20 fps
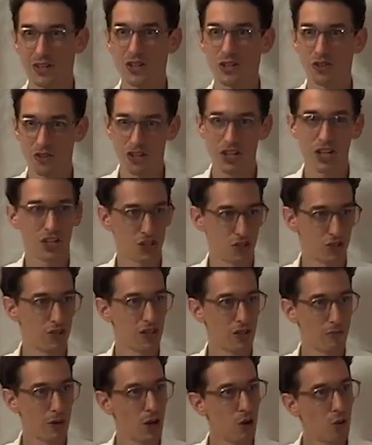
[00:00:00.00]

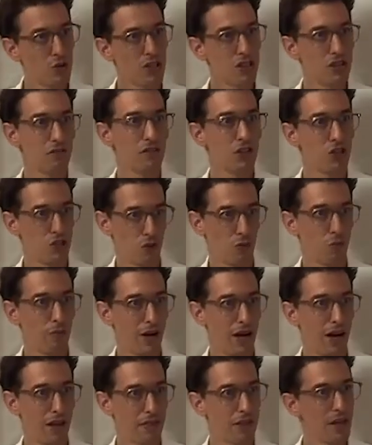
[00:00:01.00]
trajectory, my own individual
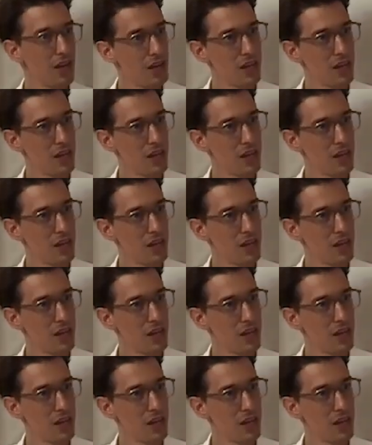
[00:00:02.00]
path.